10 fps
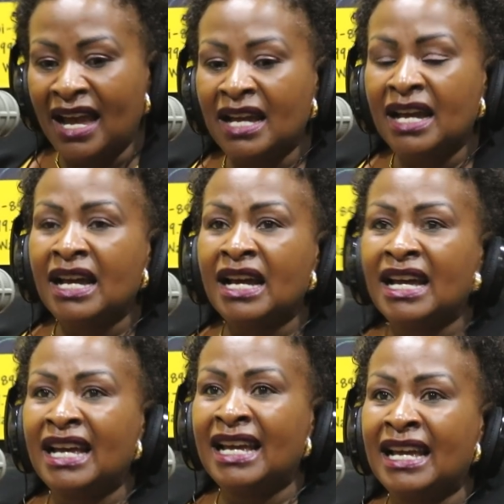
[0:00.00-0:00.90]

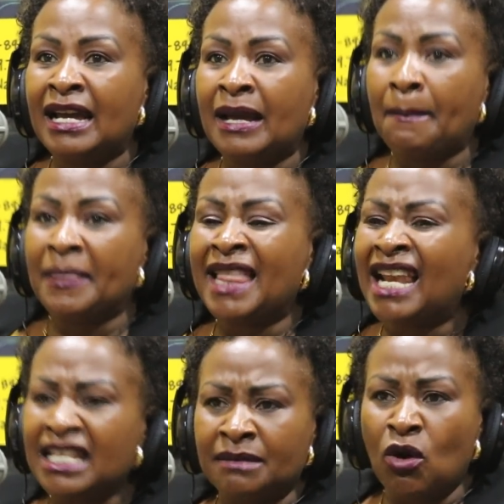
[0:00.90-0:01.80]
Mm-hmm. Na
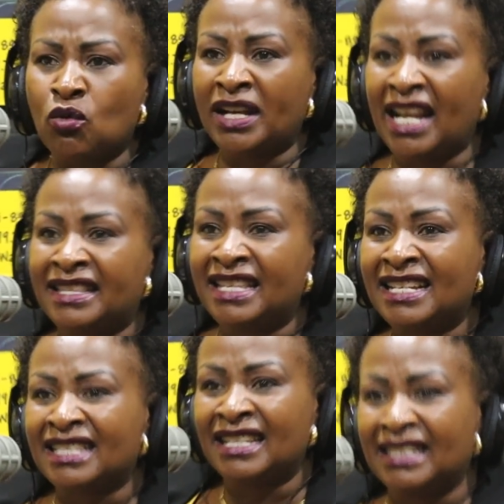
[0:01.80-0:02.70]
lazima ukue na
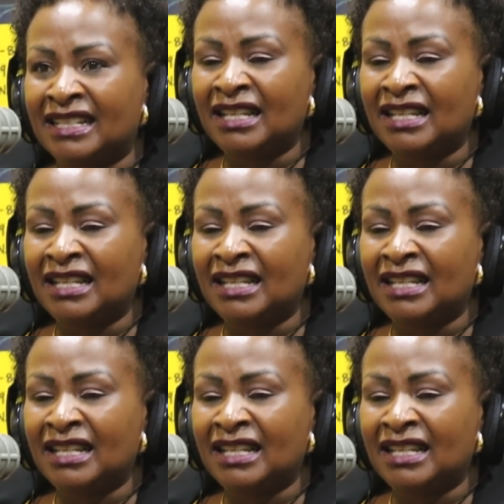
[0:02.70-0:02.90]
thick skin.